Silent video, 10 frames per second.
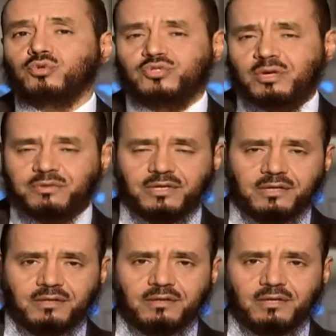do
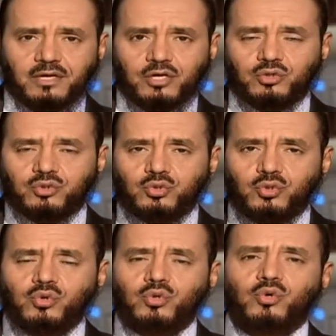something,
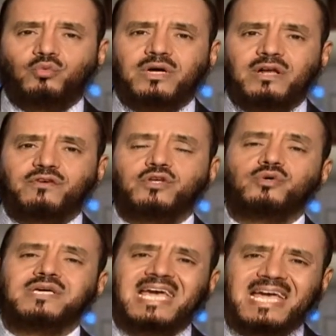do whatever
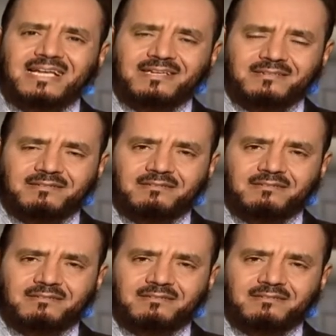you can,